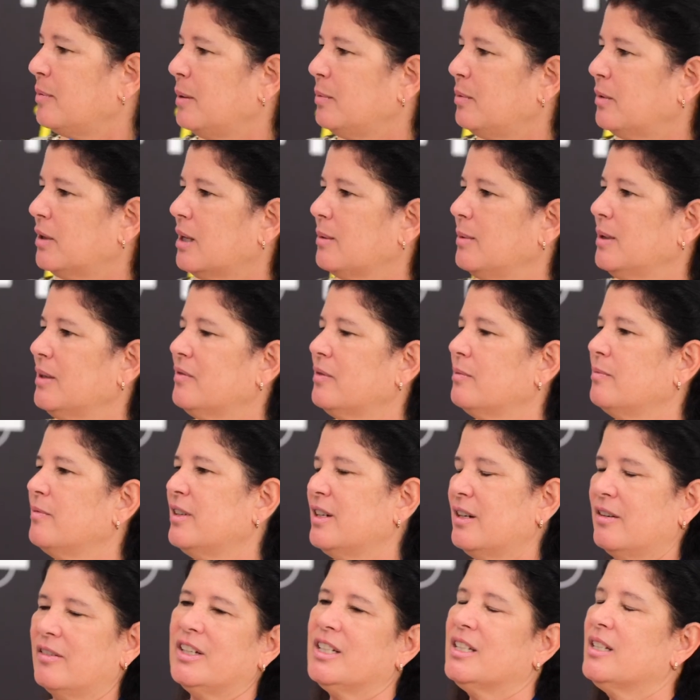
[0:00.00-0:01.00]
of people coming from
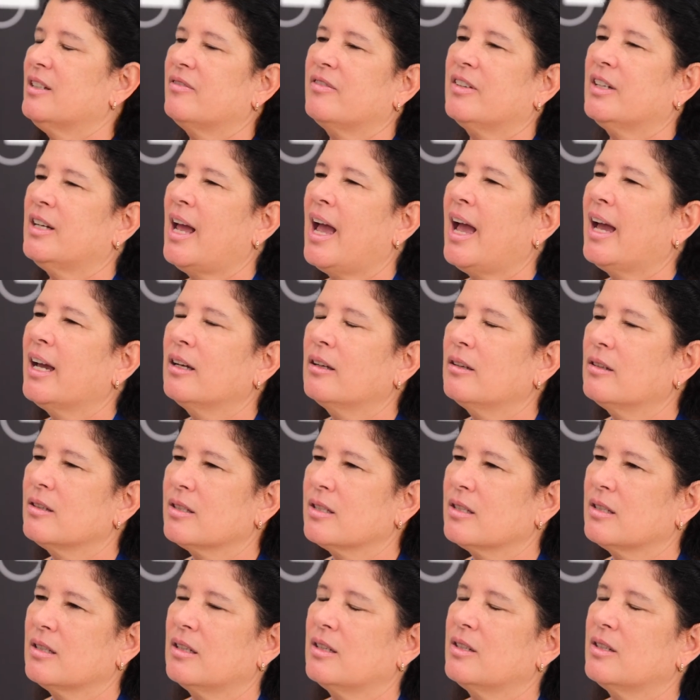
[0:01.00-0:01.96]
very different angles.